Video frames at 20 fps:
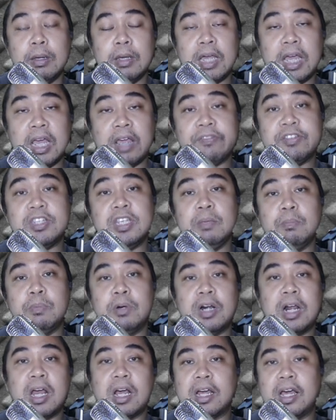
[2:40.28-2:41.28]
FC
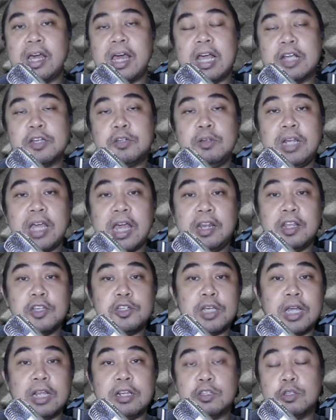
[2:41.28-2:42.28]
Baraka actually had a
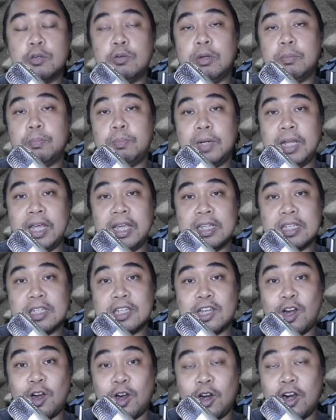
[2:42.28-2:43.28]
chance to replace
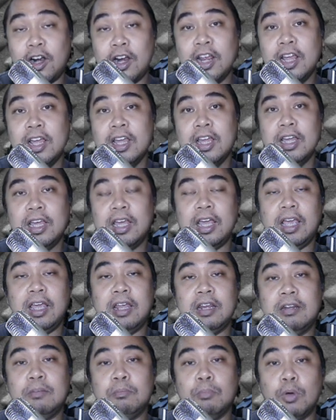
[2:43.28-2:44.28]
her
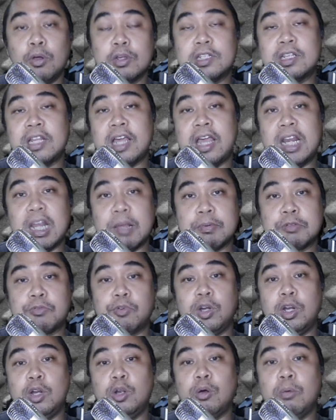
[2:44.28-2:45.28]
in most lineups for
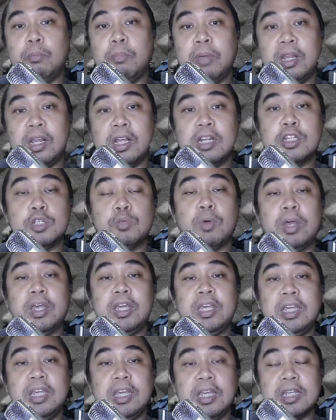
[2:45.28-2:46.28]
Dinombe. That is why
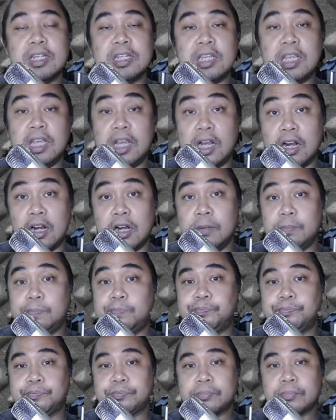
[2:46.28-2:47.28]
he is here
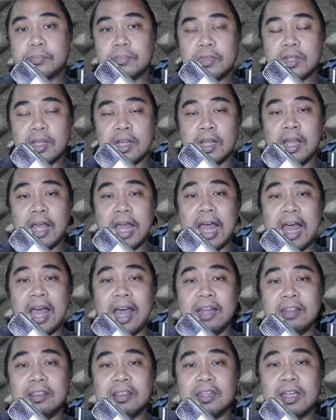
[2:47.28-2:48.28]

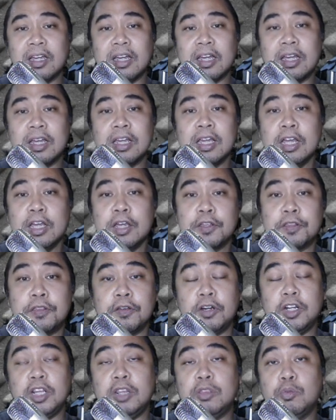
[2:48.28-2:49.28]
at uh,
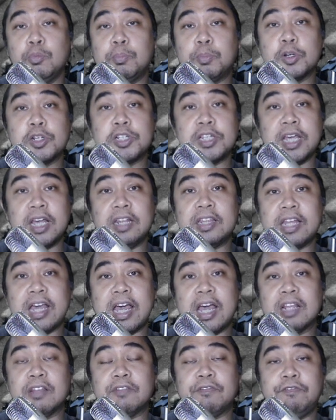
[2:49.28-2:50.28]
32%
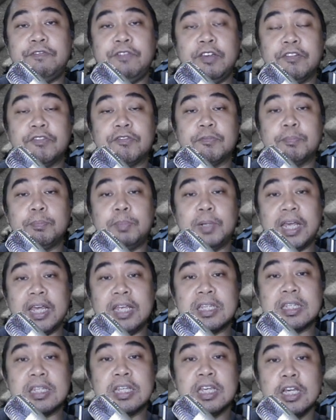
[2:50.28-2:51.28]
at fifth
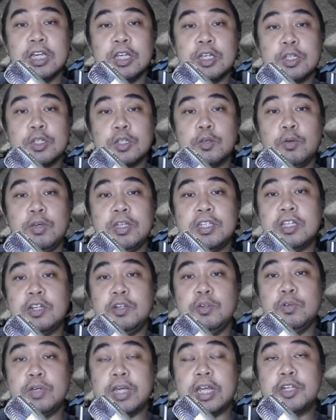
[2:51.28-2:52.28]
place. So he's a
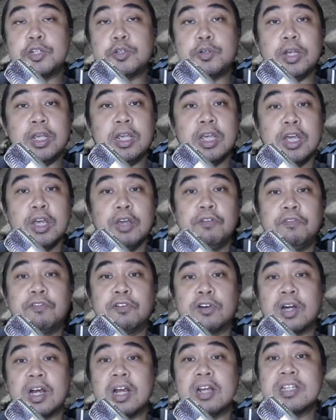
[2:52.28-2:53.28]
new entry.
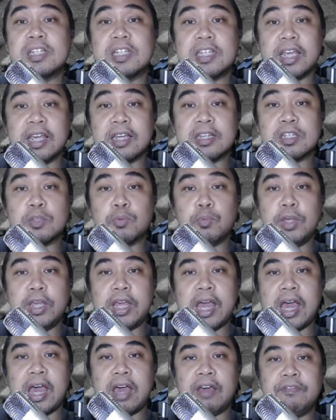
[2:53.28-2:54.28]
For our sixth, we
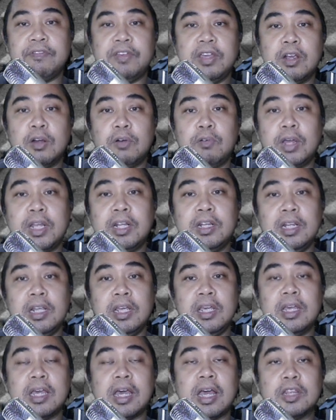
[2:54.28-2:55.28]
have here
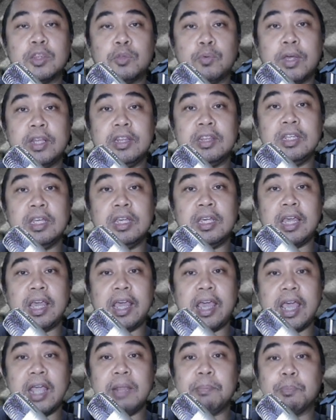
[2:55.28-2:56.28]
Rudley at
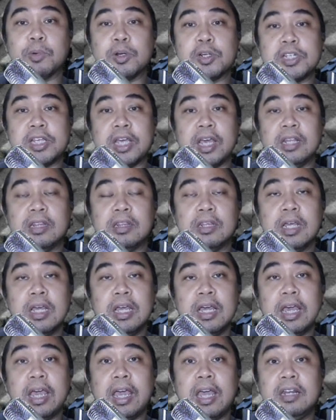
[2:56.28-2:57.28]
28%
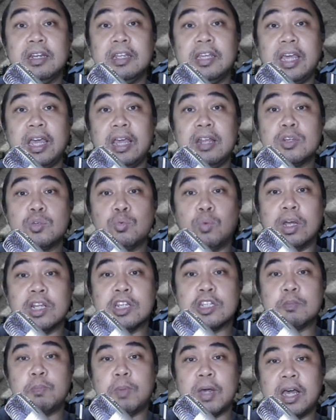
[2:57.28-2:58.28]
and gains one
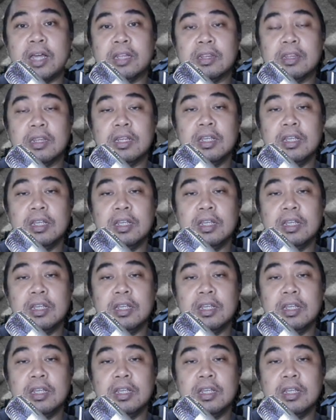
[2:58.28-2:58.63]
spot.